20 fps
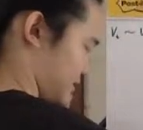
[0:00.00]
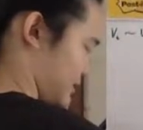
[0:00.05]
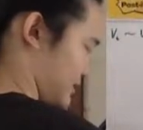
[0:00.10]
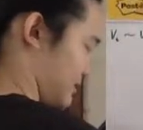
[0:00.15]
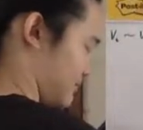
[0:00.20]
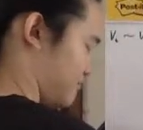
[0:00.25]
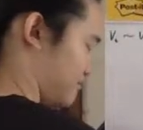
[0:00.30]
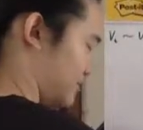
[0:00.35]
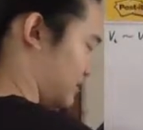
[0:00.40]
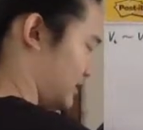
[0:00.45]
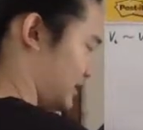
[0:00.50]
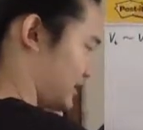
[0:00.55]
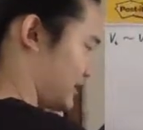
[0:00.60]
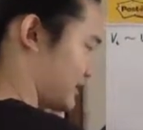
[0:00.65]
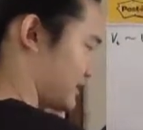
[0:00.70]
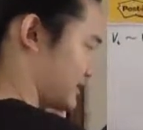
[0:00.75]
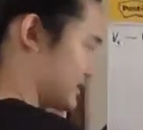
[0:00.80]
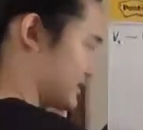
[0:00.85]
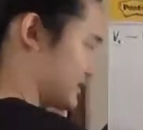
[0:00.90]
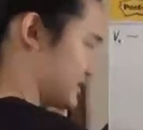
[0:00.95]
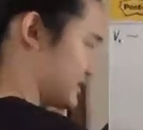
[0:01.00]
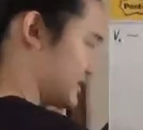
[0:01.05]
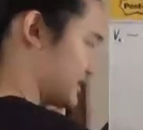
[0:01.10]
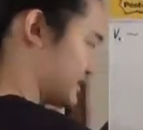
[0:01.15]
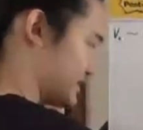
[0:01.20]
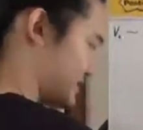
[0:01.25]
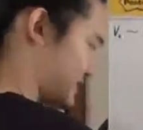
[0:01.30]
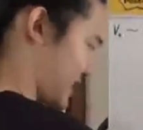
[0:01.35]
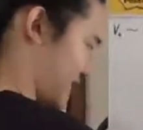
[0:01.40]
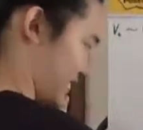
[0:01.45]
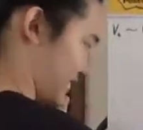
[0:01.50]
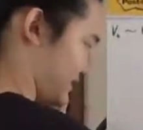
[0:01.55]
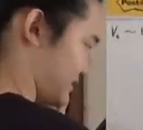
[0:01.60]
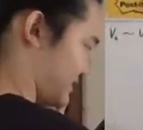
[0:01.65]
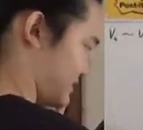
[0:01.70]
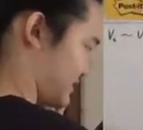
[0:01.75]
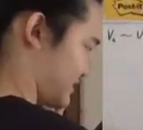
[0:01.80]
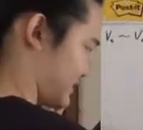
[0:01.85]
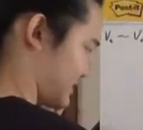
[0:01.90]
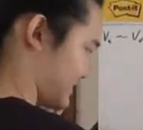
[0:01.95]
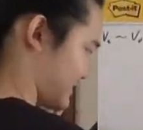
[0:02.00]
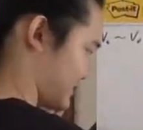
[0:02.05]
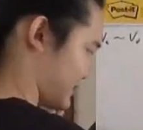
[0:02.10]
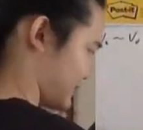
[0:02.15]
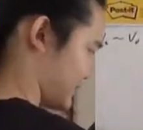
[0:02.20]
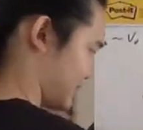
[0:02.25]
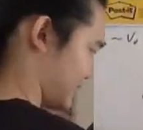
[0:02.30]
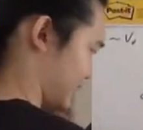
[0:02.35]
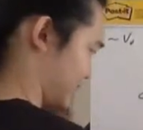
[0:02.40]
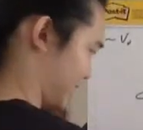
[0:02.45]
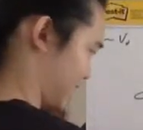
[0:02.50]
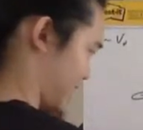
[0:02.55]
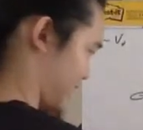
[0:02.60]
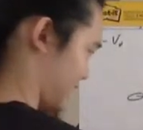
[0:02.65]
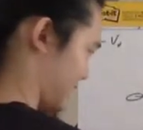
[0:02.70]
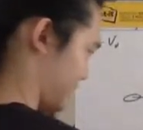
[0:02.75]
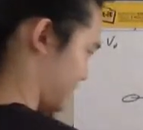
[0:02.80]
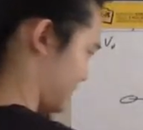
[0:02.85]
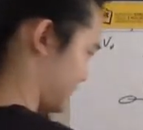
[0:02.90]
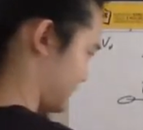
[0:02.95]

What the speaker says: the bullet sticks, all right?